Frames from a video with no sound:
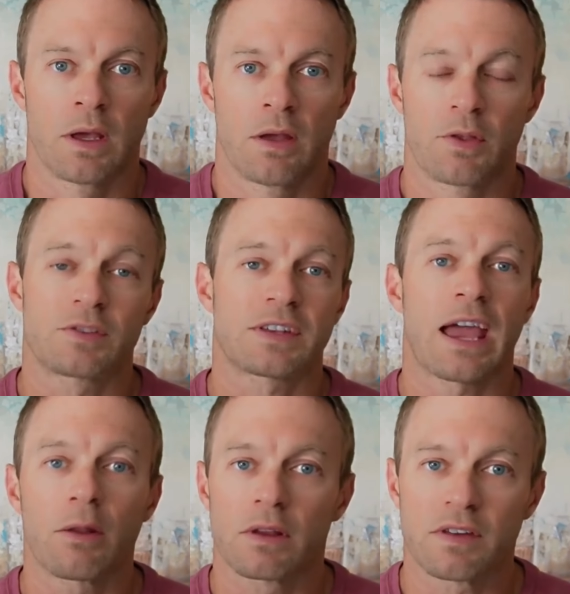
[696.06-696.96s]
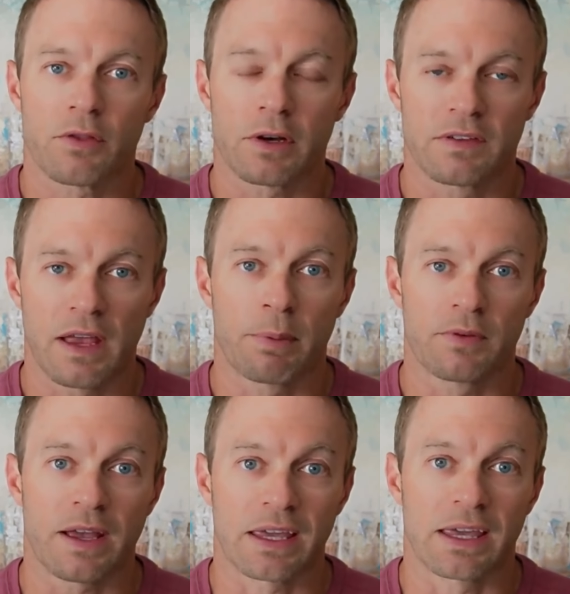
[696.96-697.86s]
There's countless other examples
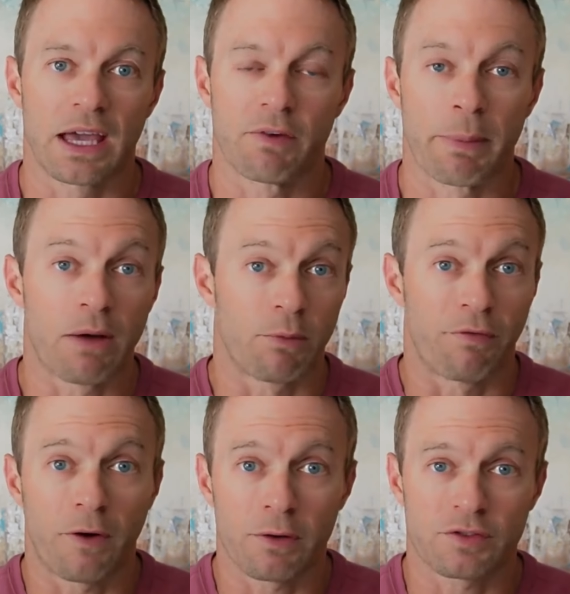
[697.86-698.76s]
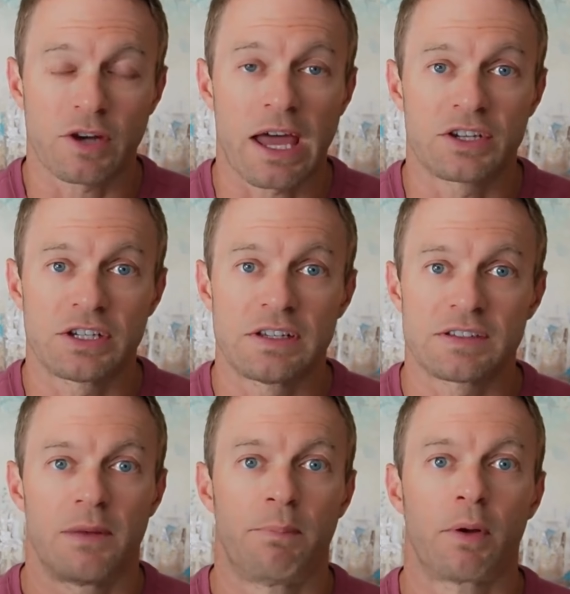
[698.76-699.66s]
I could give about referral strategies
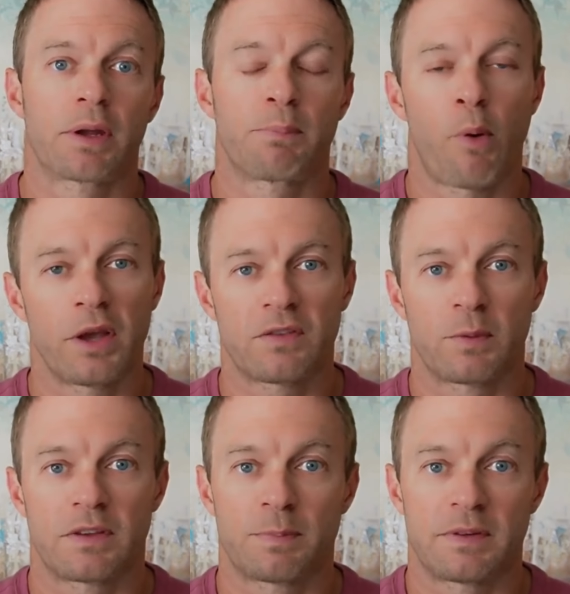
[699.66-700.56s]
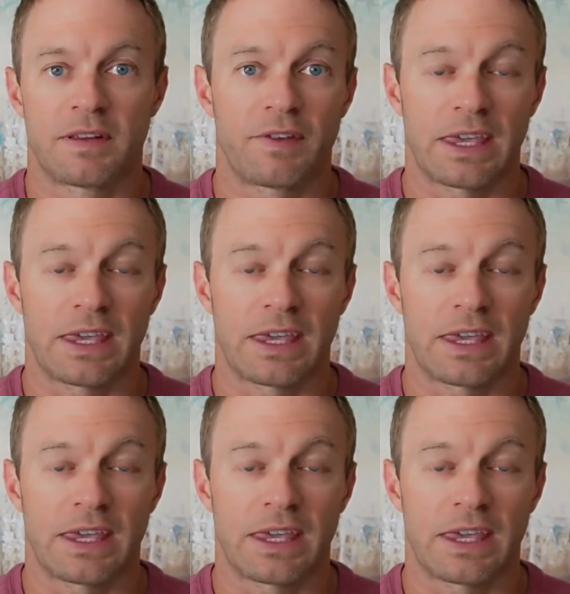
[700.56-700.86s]
and building points with specific